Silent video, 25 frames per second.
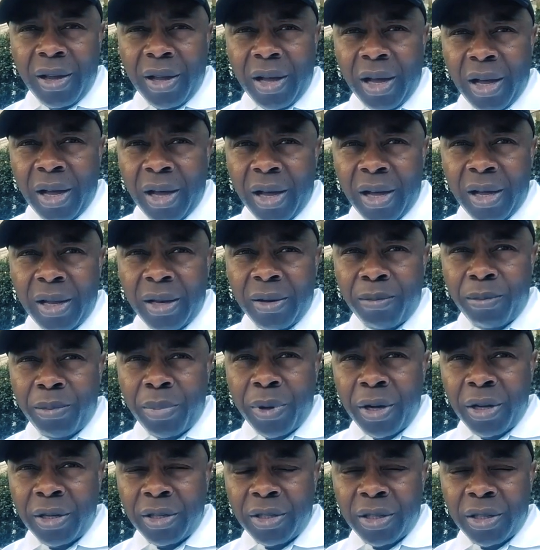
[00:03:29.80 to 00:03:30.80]
and
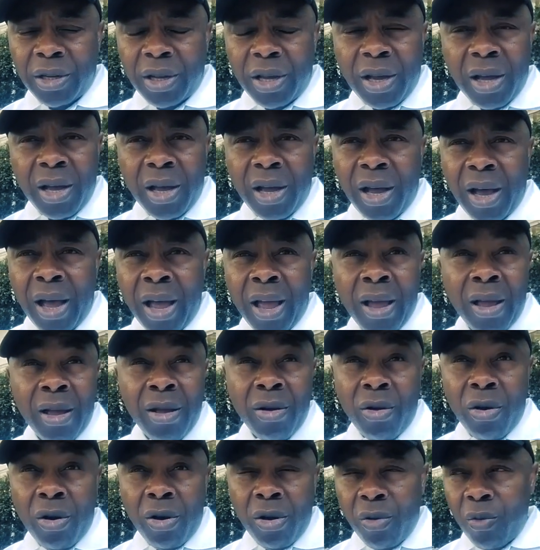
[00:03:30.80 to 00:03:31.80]
but
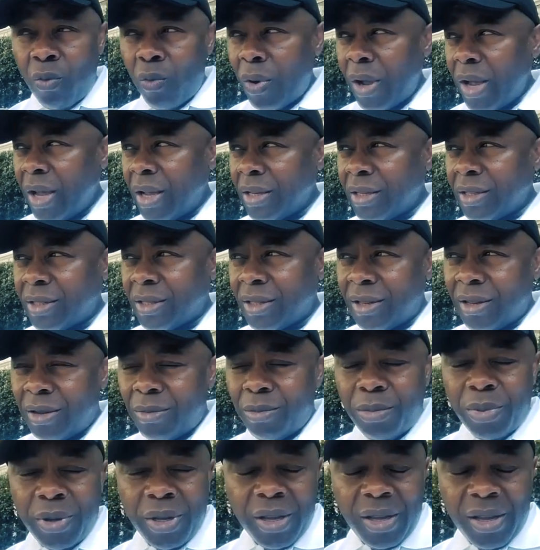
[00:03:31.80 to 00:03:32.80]
I always
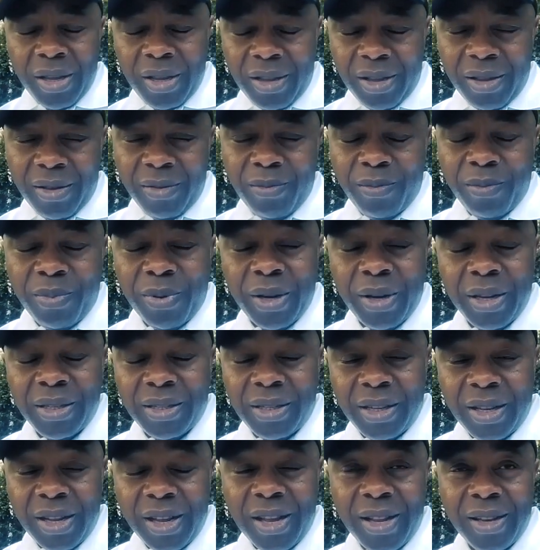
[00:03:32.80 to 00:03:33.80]
be
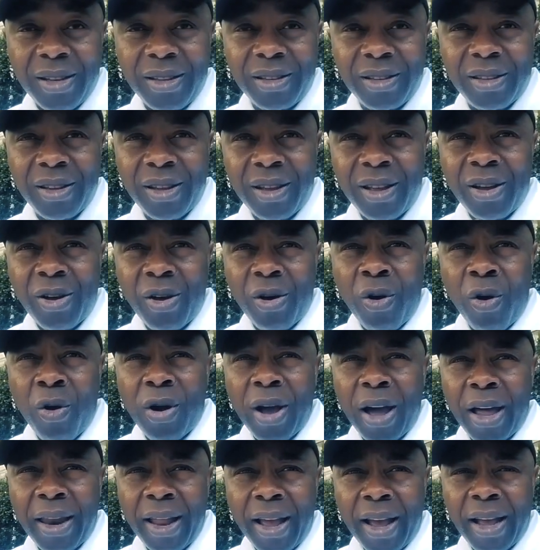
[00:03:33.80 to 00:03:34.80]
president
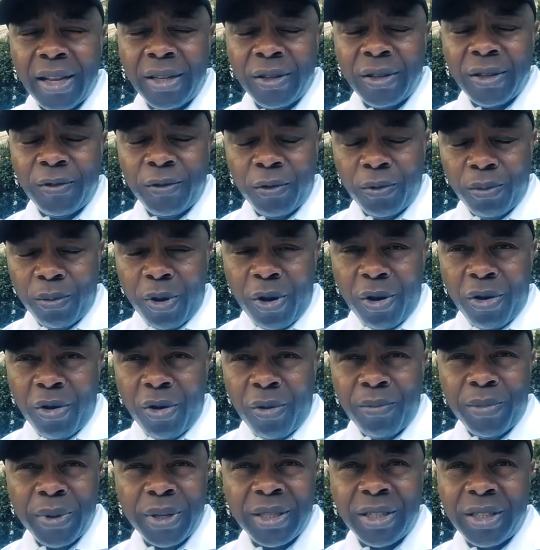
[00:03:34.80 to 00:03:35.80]
organized football
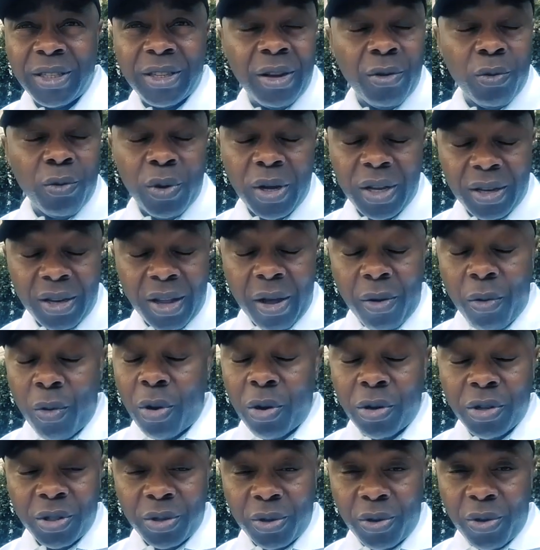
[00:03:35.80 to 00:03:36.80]
competition when I
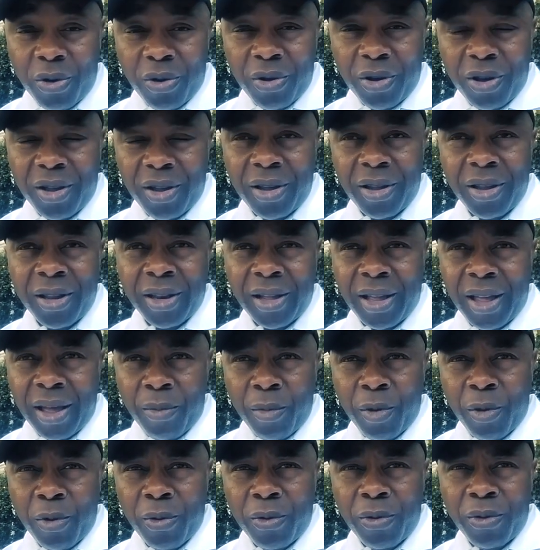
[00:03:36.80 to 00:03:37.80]
was younger in
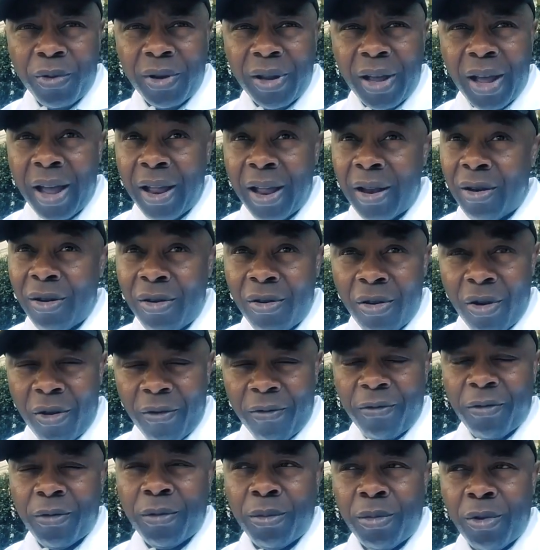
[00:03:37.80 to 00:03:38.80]
Cameroon. I
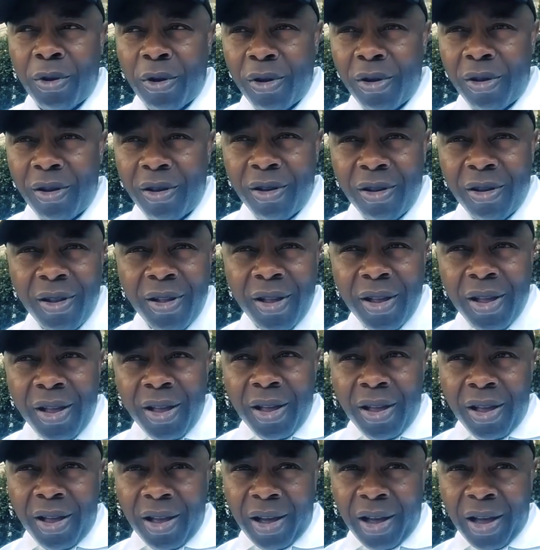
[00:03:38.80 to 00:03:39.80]
love football,
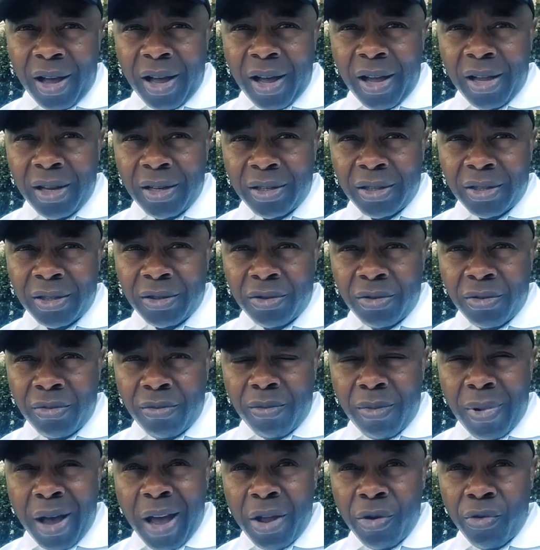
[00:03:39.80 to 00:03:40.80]
and
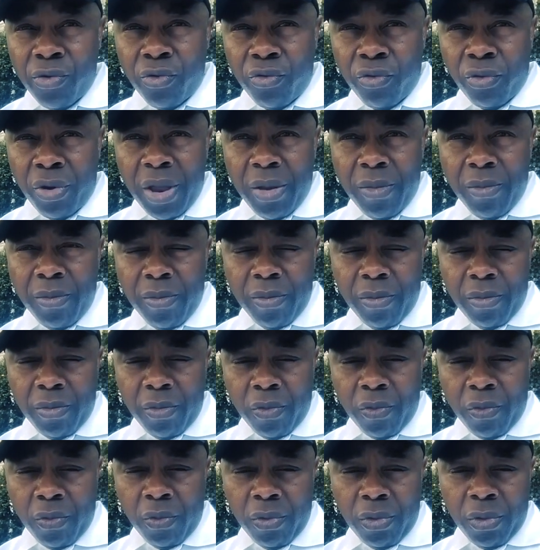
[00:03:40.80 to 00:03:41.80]
my
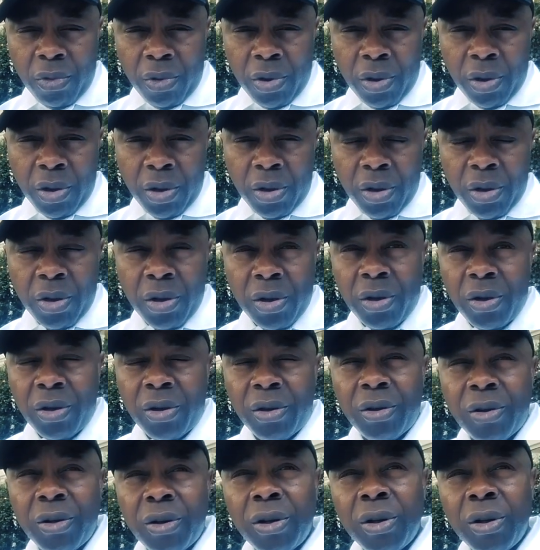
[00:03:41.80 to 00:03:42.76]
dream was